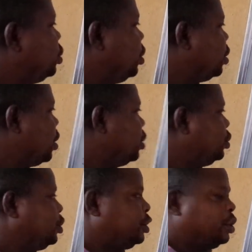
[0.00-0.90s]
the
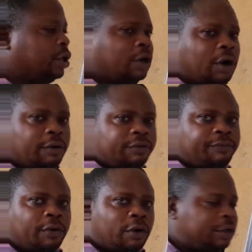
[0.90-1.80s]
range of
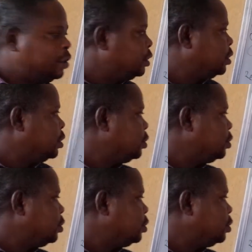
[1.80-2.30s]
the following